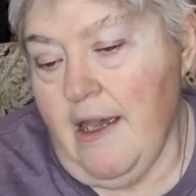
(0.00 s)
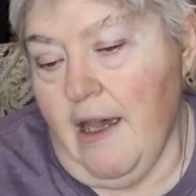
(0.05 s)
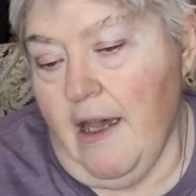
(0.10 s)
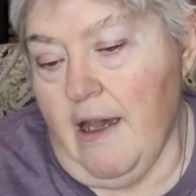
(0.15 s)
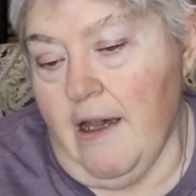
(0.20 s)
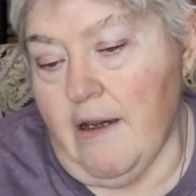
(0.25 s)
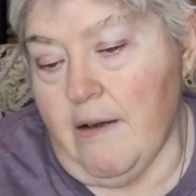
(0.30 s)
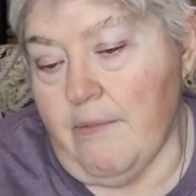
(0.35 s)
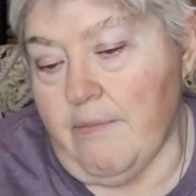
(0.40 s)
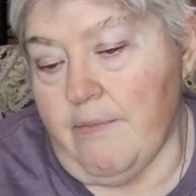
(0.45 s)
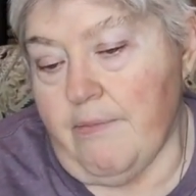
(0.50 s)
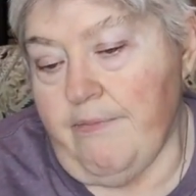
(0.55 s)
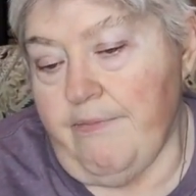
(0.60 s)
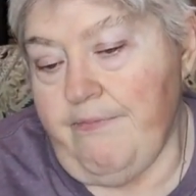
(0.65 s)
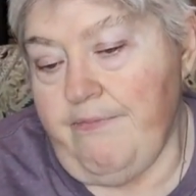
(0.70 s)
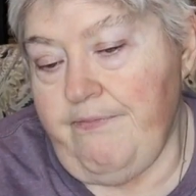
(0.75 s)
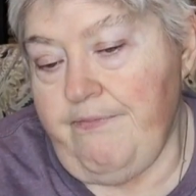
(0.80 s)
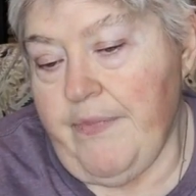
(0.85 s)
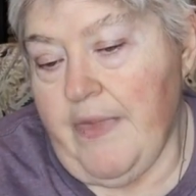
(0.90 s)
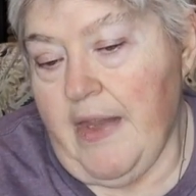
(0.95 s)
Um,
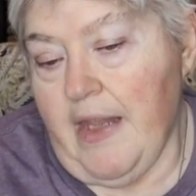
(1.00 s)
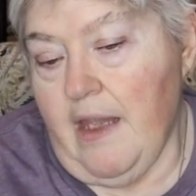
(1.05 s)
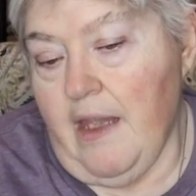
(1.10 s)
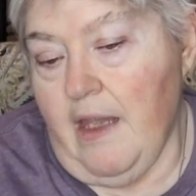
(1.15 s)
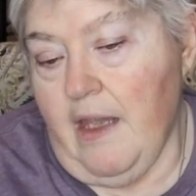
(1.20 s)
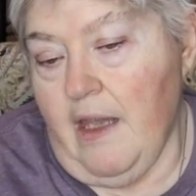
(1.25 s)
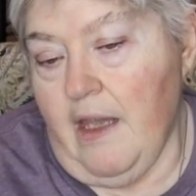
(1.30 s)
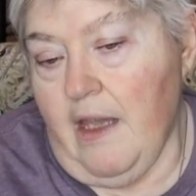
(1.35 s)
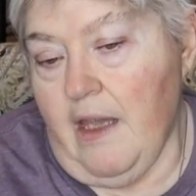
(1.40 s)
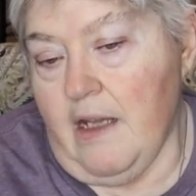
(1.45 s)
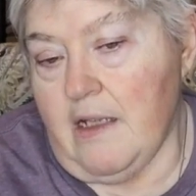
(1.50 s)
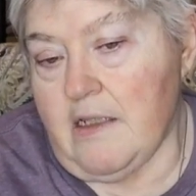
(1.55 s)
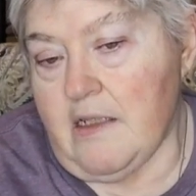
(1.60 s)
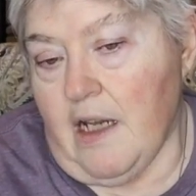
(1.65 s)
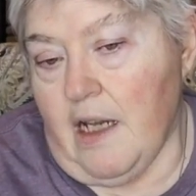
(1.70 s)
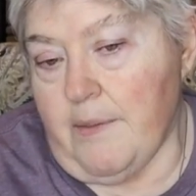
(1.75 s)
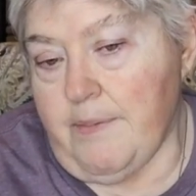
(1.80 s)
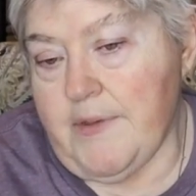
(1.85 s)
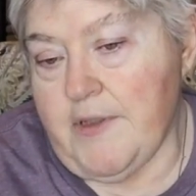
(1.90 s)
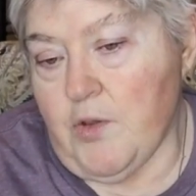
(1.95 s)

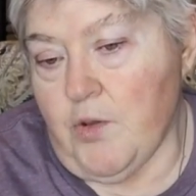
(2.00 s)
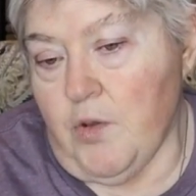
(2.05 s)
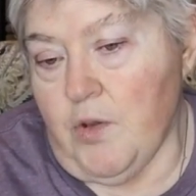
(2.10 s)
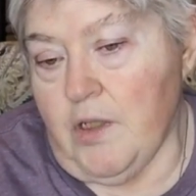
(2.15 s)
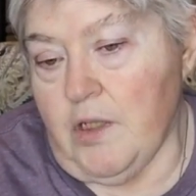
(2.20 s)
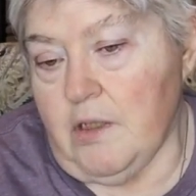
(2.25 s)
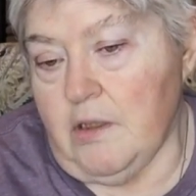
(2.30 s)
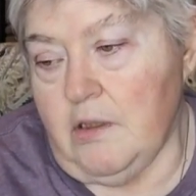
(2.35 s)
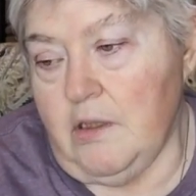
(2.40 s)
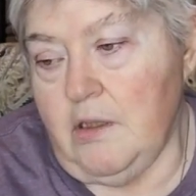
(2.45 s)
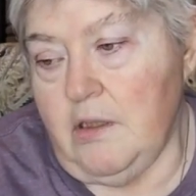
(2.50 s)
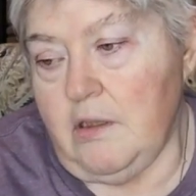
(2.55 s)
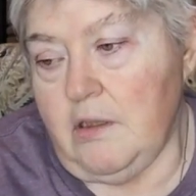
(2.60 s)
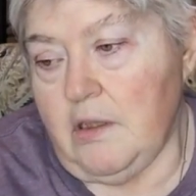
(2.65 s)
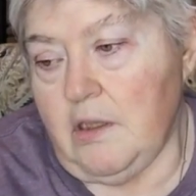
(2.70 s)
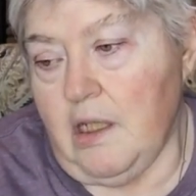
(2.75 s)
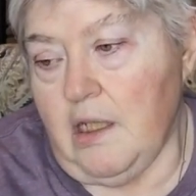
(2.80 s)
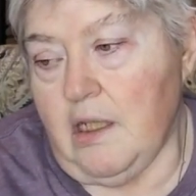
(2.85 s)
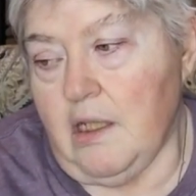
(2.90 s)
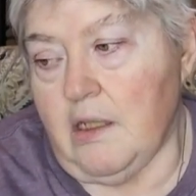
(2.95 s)
topsoil.
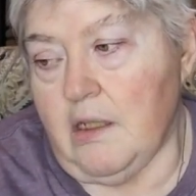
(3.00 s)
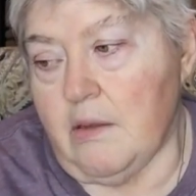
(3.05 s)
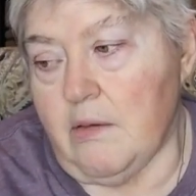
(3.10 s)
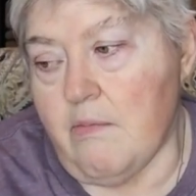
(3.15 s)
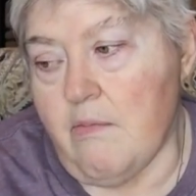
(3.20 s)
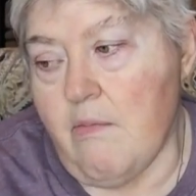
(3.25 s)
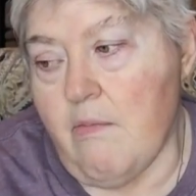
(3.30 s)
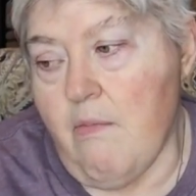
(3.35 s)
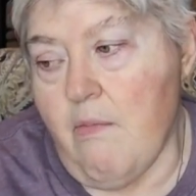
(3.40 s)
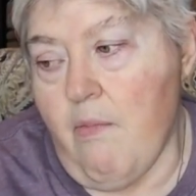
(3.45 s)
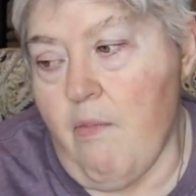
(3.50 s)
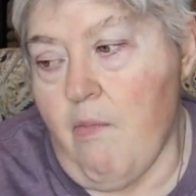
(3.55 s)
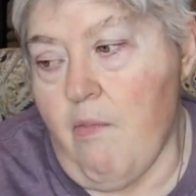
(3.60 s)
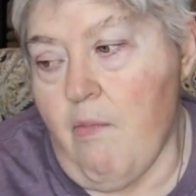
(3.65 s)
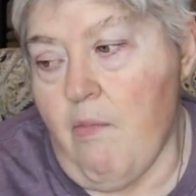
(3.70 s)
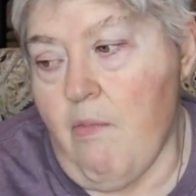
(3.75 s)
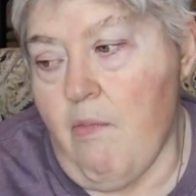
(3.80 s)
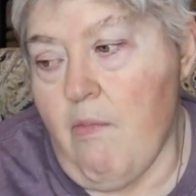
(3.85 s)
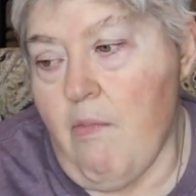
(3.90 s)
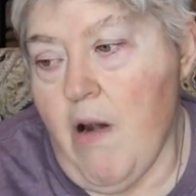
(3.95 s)
Um,
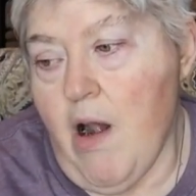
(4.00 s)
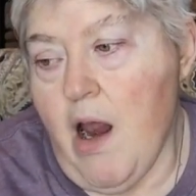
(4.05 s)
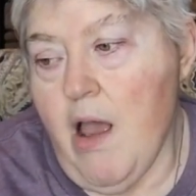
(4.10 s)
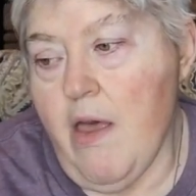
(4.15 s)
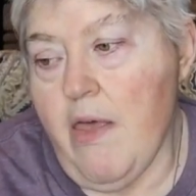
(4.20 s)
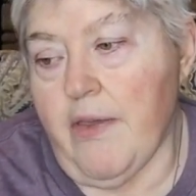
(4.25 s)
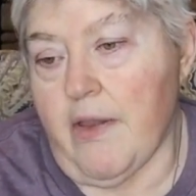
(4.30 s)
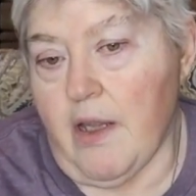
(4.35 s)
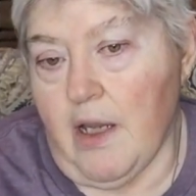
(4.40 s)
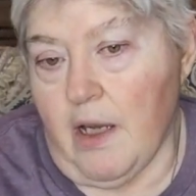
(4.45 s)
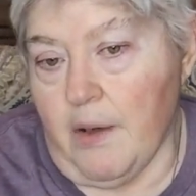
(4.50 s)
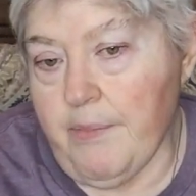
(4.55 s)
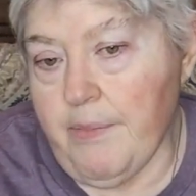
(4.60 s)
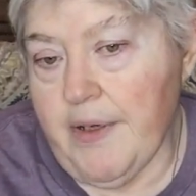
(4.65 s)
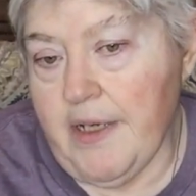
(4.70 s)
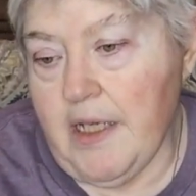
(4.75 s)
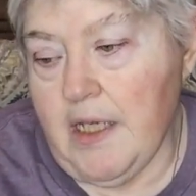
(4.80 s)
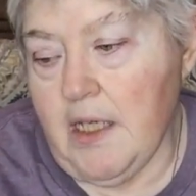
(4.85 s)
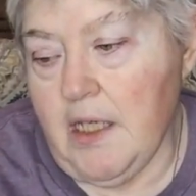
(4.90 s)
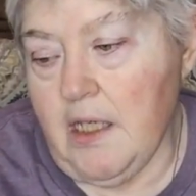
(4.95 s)
the
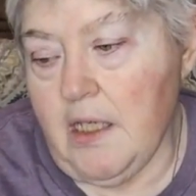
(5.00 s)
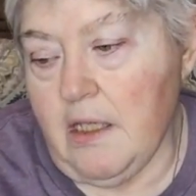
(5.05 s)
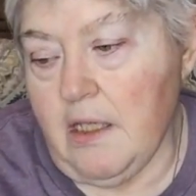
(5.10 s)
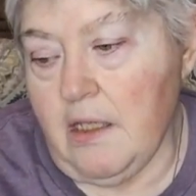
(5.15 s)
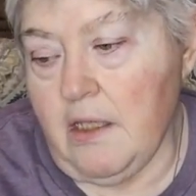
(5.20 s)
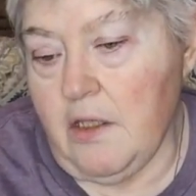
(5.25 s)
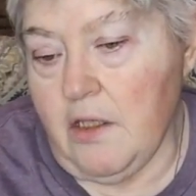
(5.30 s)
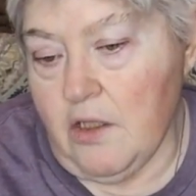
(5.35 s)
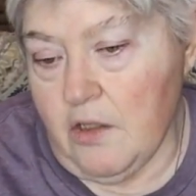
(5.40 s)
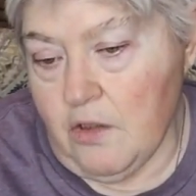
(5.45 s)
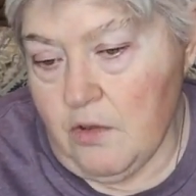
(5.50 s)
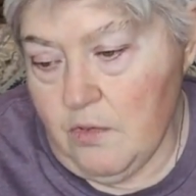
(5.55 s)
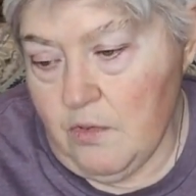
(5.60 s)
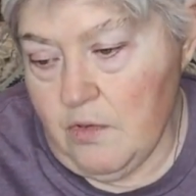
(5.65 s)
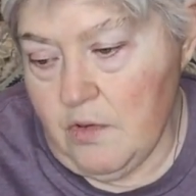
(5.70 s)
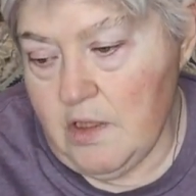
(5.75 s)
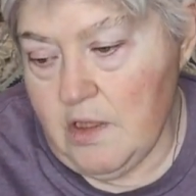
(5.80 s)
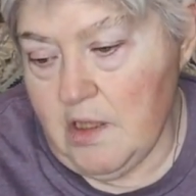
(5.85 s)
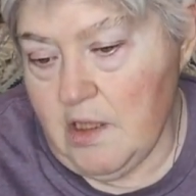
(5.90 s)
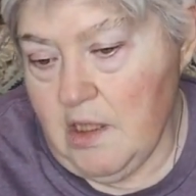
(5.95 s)
company he
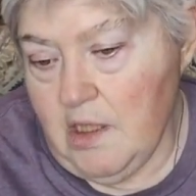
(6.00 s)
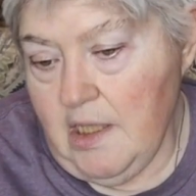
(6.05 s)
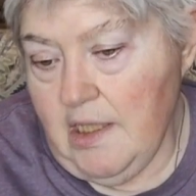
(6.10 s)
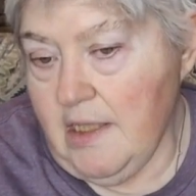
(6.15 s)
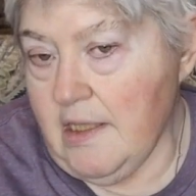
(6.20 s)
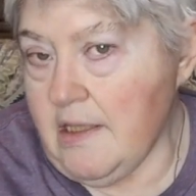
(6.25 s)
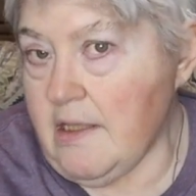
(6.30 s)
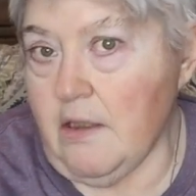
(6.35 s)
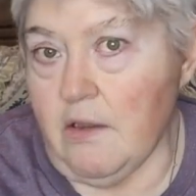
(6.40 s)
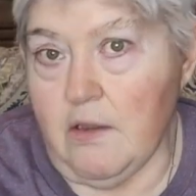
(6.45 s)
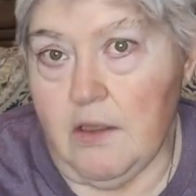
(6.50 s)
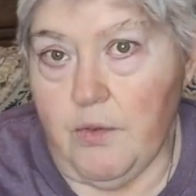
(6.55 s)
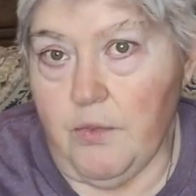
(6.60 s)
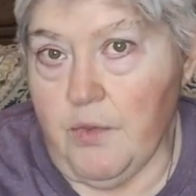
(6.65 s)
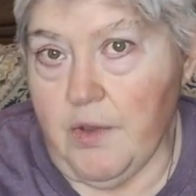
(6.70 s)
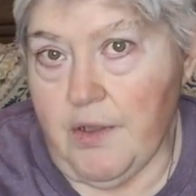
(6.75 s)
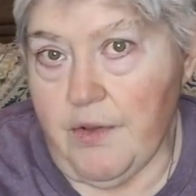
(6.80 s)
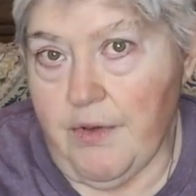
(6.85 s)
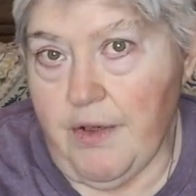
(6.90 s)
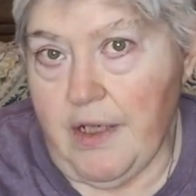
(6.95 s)
used is the only
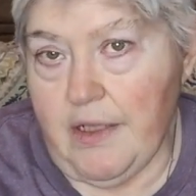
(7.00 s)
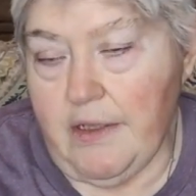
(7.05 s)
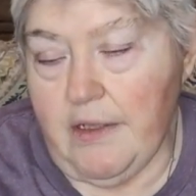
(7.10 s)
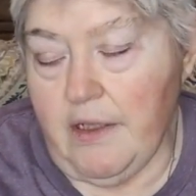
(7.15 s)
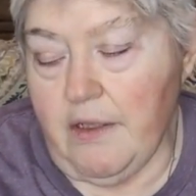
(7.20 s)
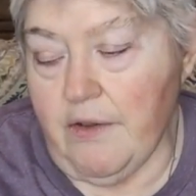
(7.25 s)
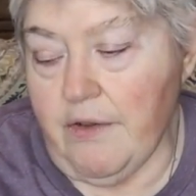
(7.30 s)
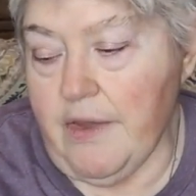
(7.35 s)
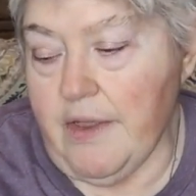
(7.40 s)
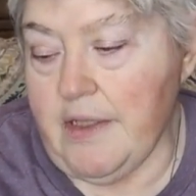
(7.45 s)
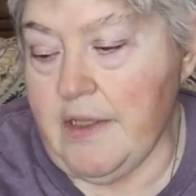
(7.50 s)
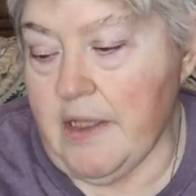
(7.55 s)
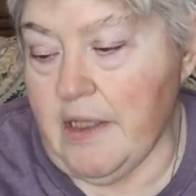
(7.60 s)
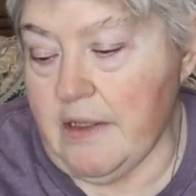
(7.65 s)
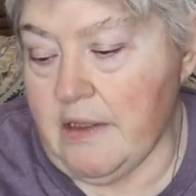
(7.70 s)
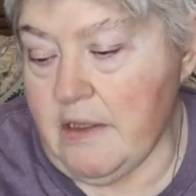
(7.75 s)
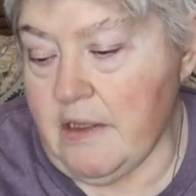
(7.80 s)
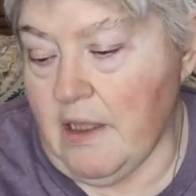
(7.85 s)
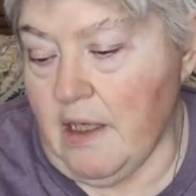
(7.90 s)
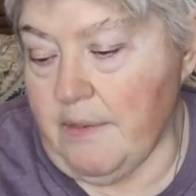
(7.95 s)
one around here that
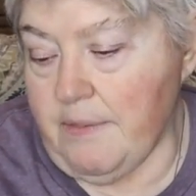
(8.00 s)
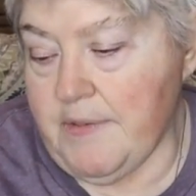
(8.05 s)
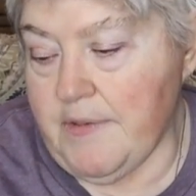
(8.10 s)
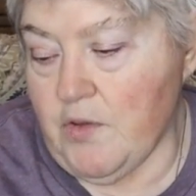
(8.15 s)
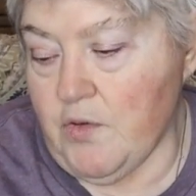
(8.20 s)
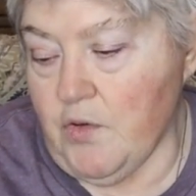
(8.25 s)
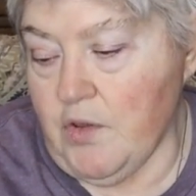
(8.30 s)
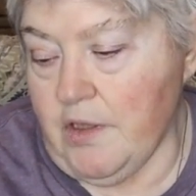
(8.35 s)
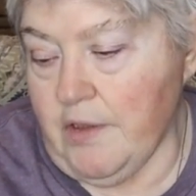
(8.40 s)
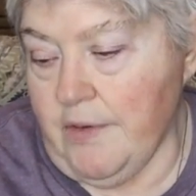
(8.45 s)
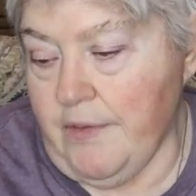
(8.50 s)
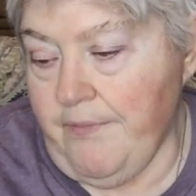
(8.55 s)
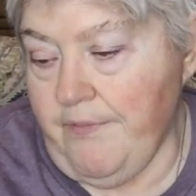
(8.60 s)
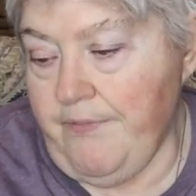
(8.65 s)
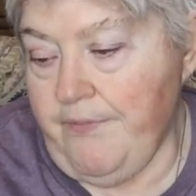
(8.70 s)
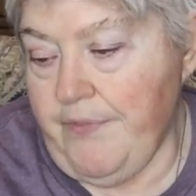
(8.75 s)
does topsoil.